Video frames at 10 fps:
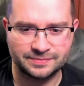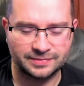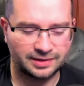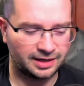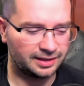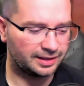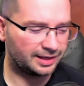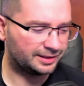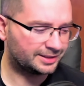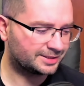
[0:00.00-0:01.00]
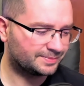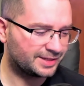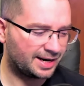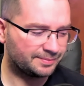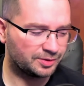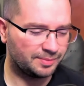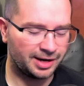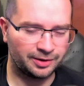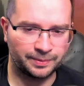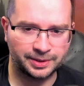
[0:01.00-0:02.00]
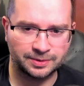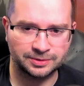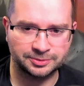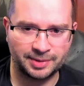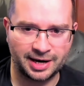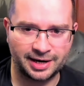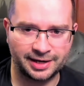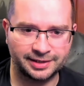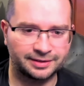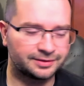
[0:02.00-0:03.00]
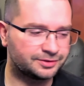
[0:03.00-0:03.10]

I let some time go by. A week goes by,